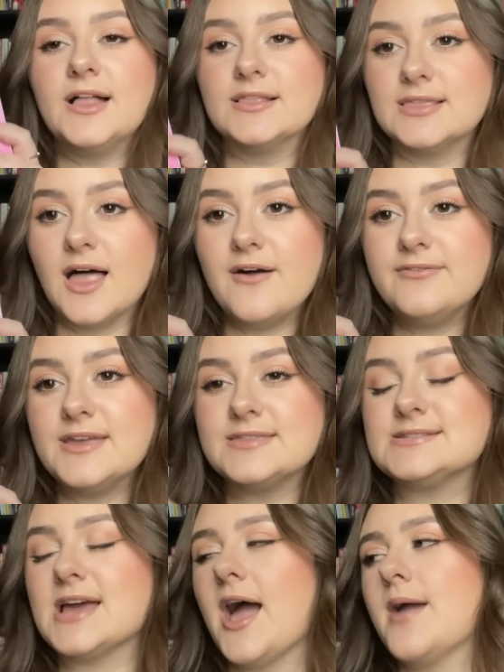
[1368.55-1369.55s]
Love in the
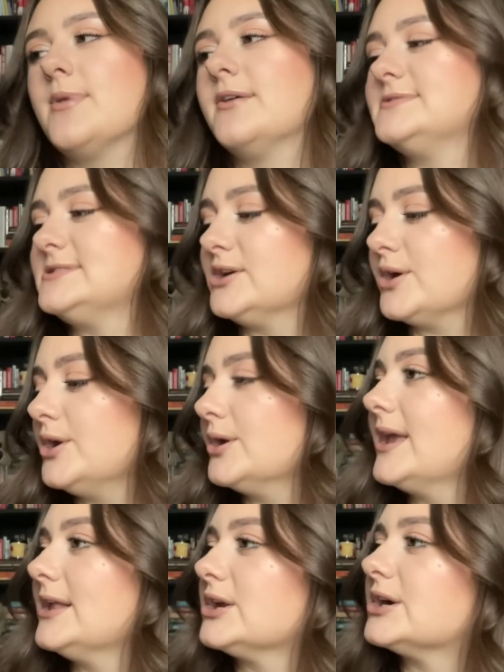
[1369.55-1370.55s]
Time of Serial
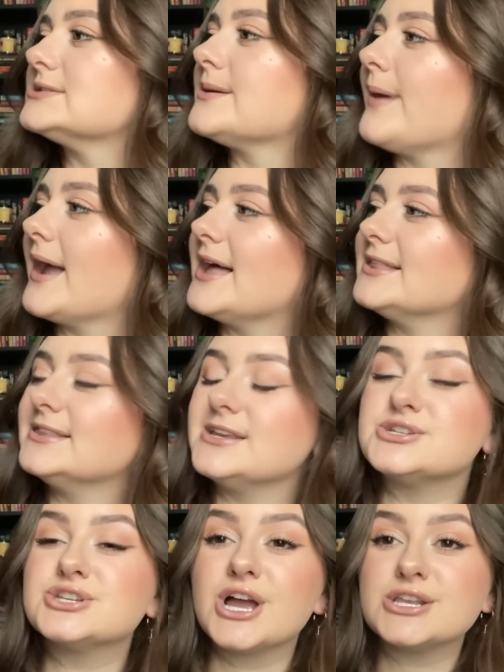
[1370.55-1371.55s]
Killers by
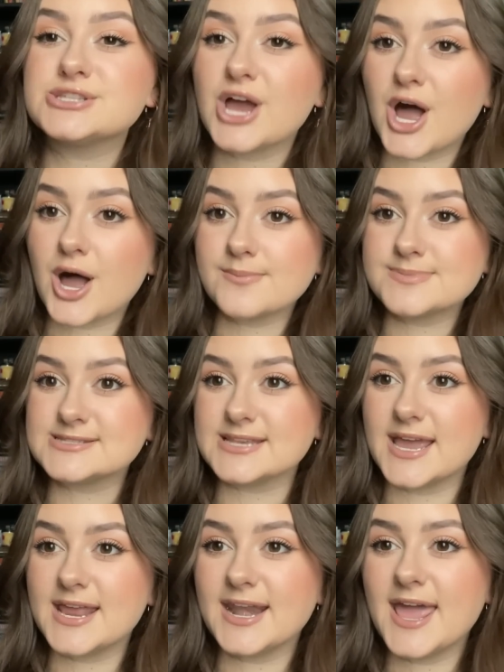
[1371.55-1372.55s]
Alicia
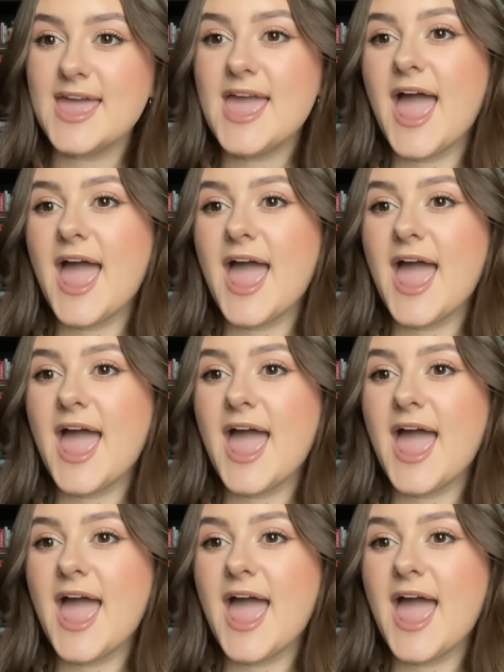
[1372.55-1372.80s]
Thompson,